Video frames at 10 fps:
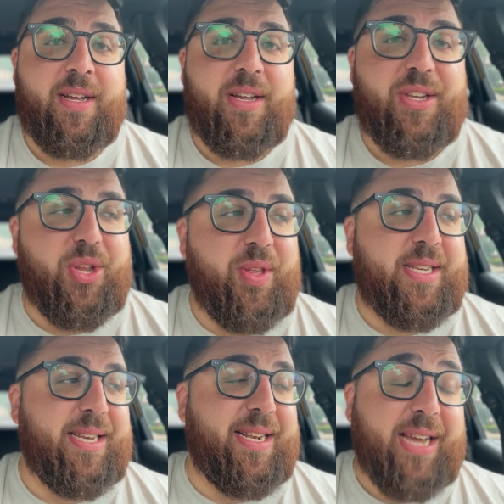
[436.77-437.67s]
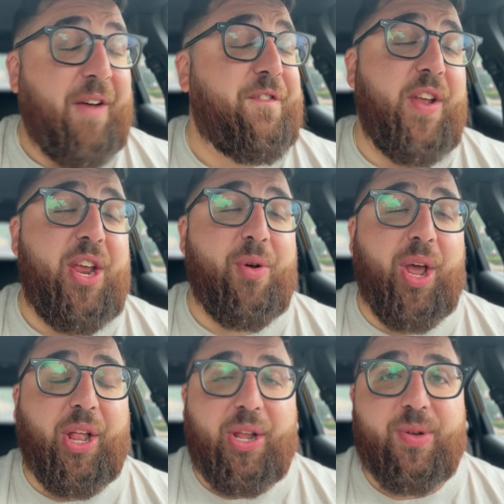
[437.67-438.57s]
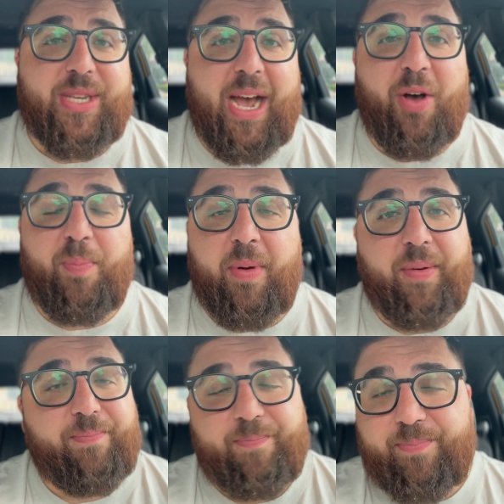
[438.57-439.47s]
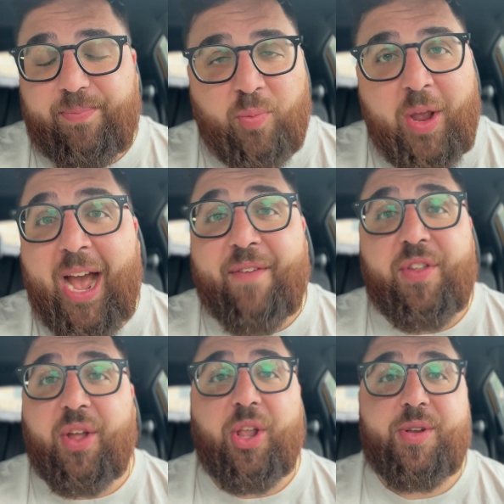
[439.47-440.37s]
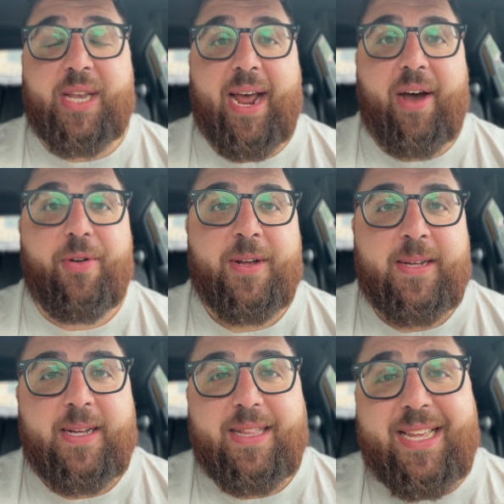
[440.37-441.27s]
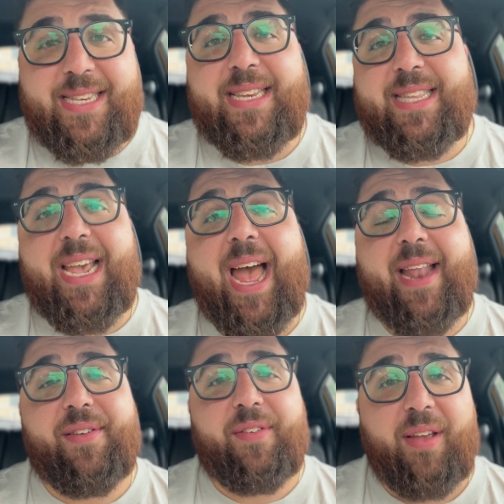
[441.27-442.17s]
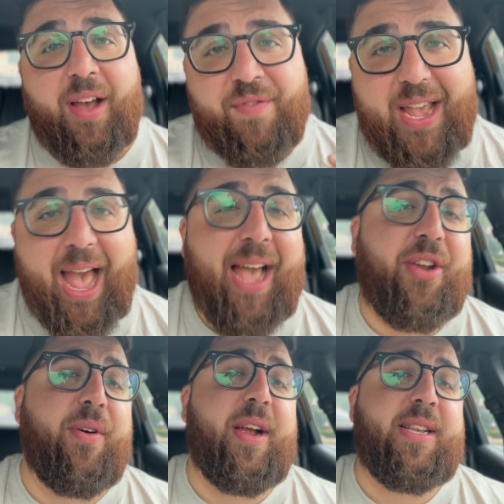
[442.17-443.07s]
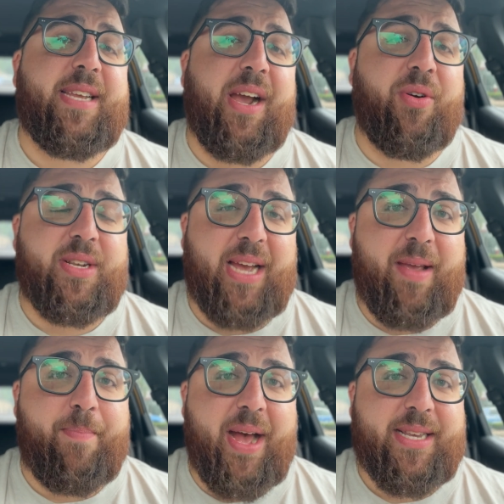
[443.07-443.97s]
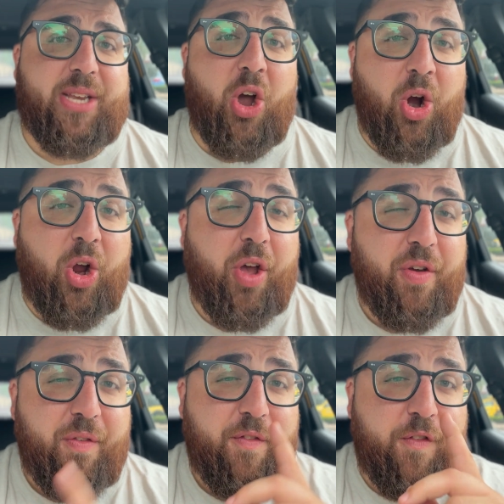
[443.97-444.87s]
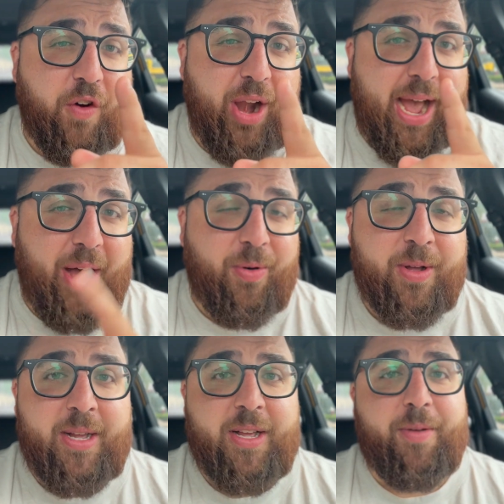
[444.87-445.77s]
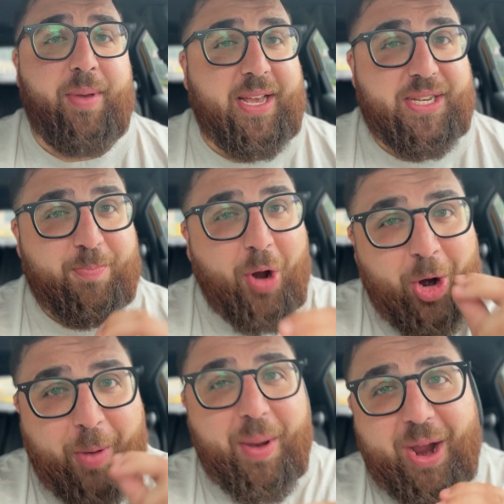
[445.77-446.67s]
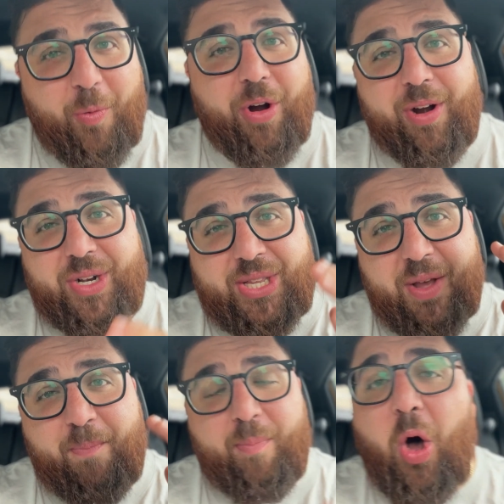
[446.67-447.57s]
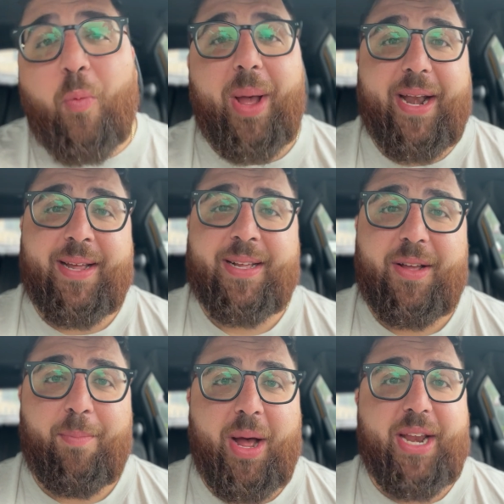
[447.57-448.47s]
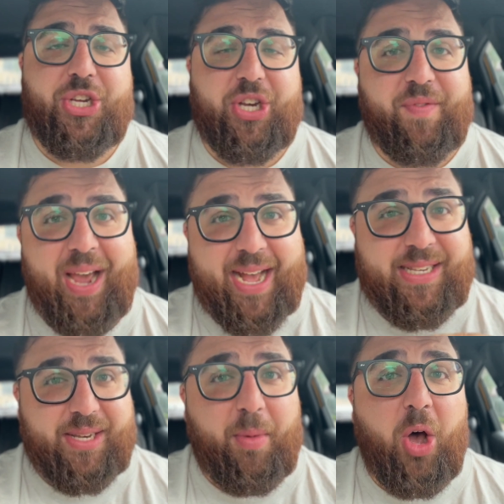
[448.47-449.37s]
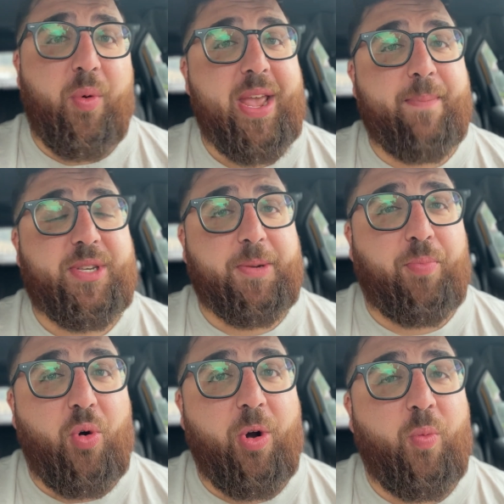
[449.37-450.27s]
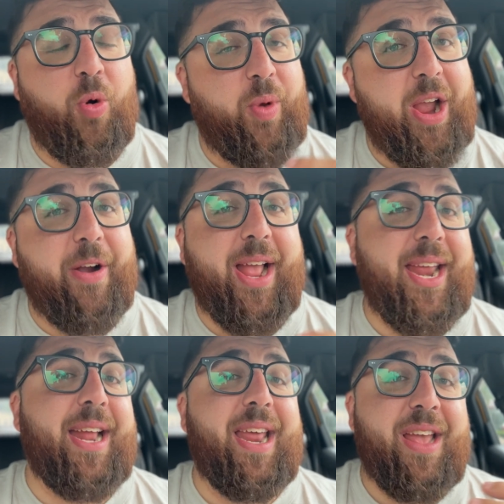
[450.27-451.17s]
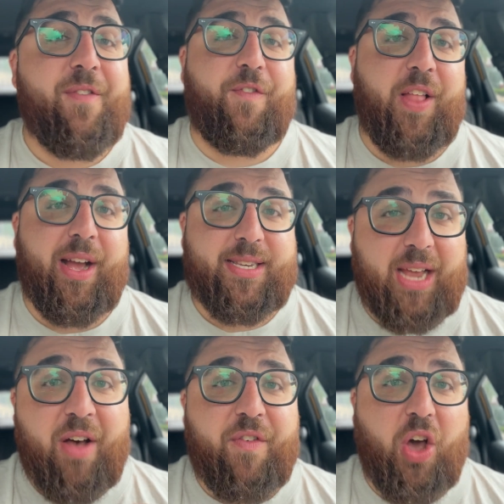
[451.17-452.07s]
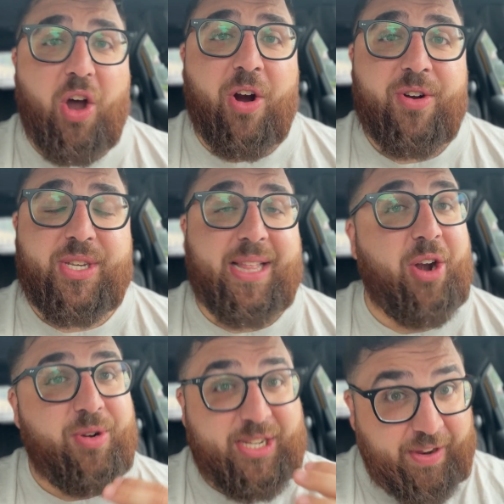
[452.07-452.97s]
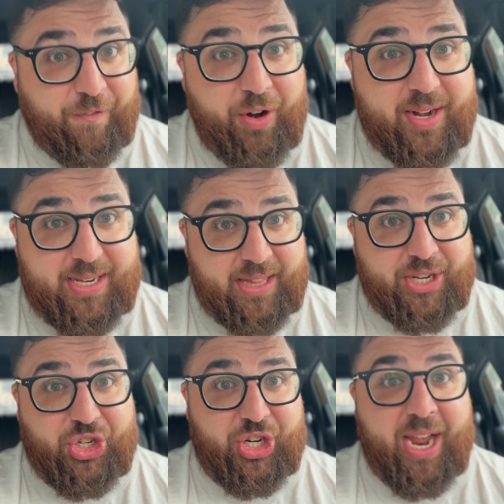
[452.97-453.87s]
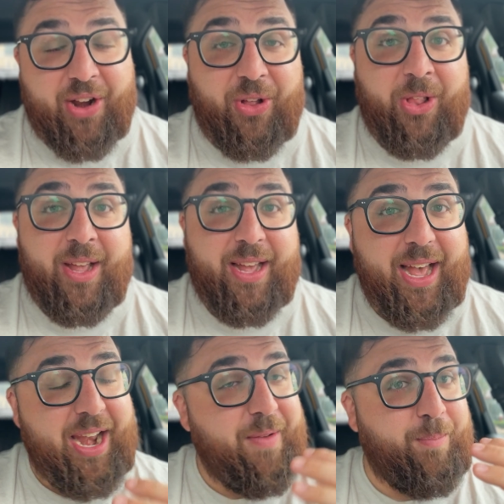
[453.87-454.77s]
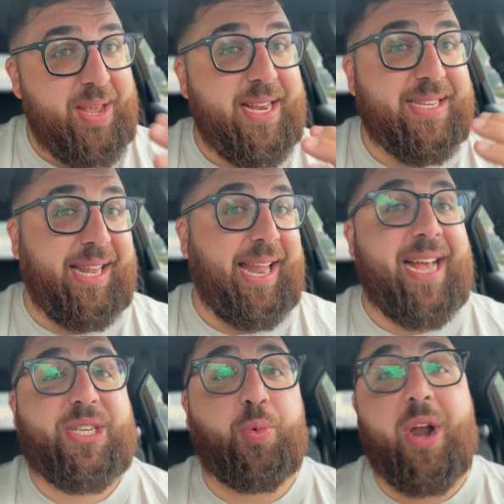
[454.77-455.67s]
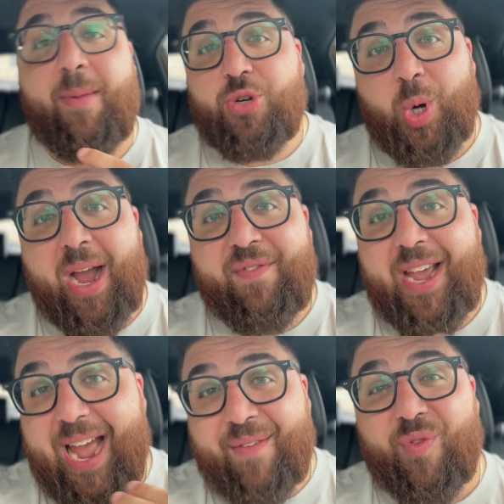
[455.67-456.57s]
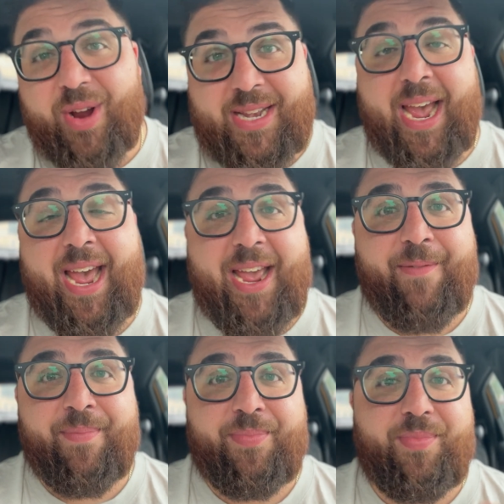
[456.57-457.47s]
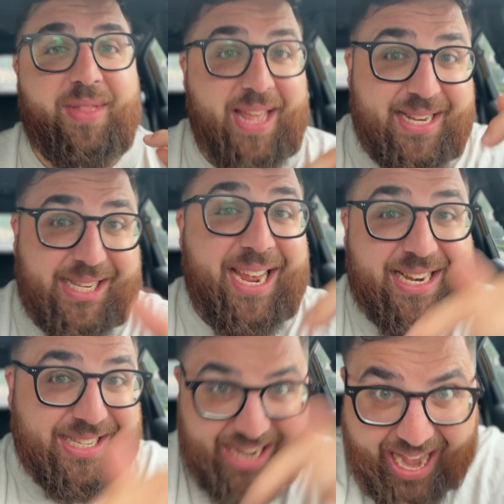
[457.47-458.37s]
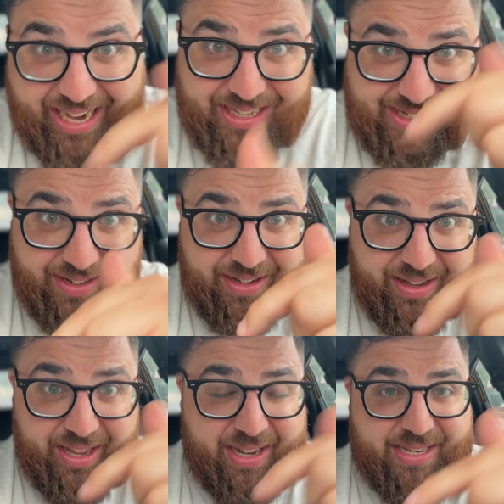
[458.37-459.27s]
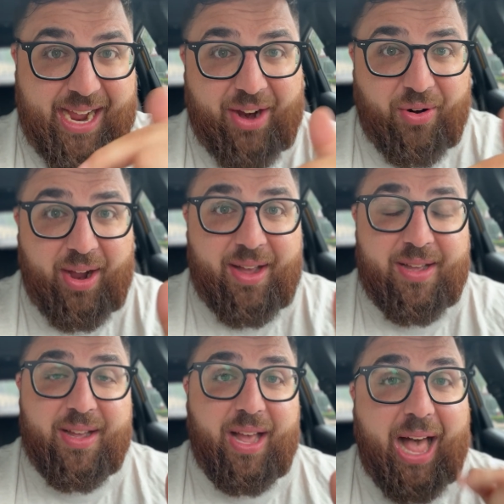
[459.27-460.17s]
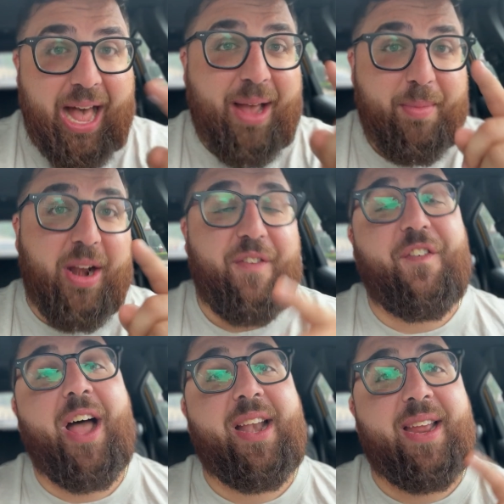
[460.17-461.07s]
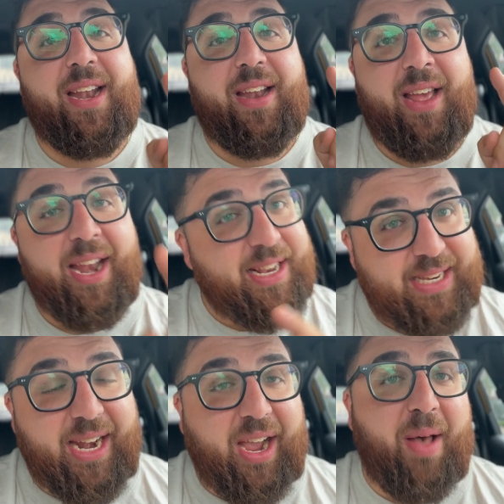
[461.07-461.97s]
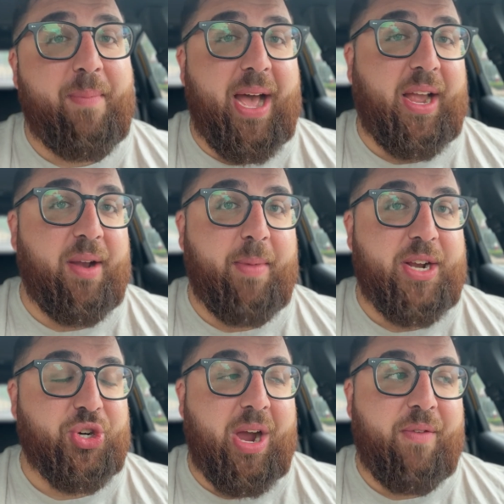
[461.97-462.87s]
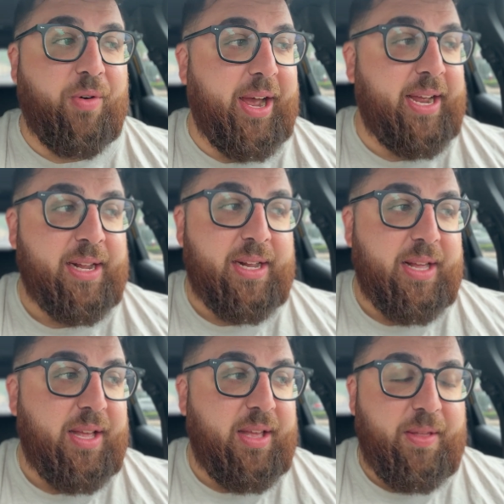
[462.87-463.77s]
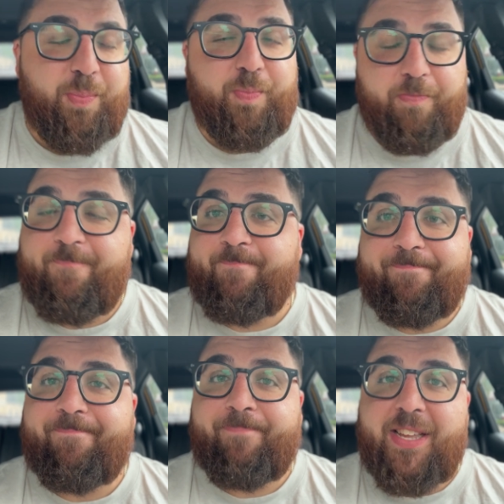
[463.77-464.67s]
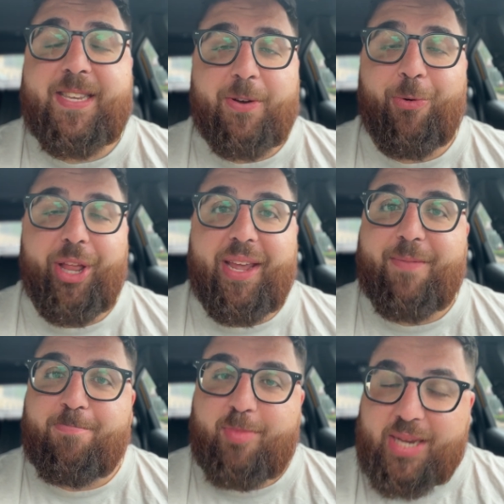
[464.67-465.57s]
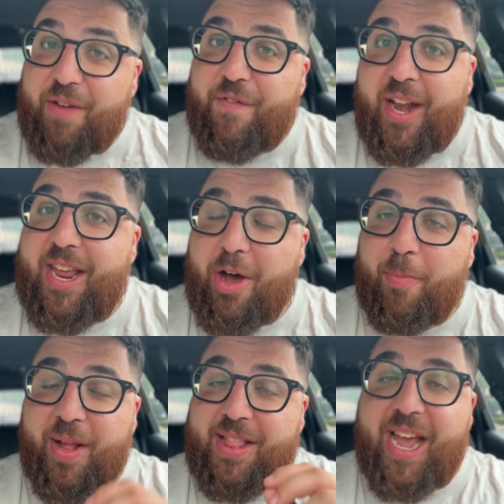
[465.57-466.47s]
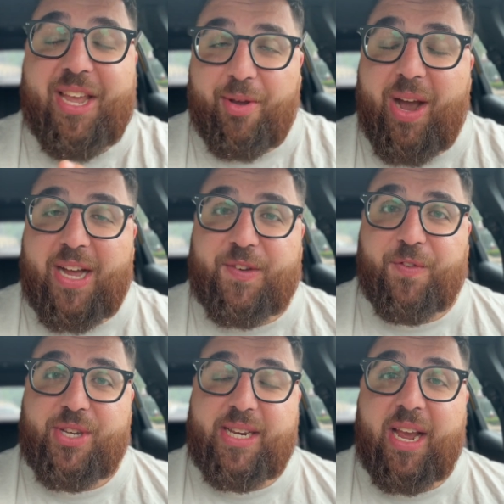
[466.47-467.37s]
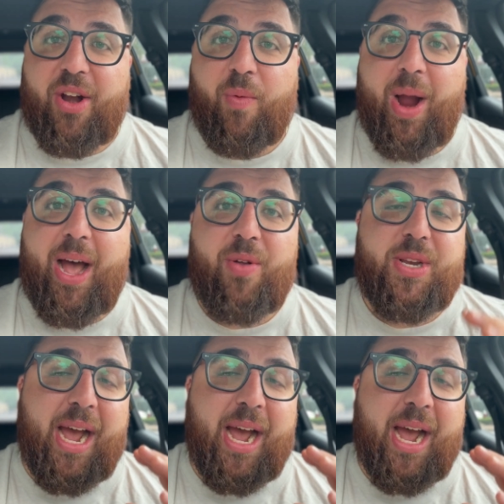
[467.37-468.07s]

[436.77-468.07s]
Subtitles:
So this is a tough video to close out, but we have to close it out. This is the end of the Acura Integra Type S arc for now. Because mark my words, the moment Moneyshift has some OEM support where we are getting an influx of cars that are different to this channel, and it means less what I'm driving every day, this exact Integra, I'm going to find it, and it's going to come back into my driveway. This is a really tough video, but thank you guys for sticking around.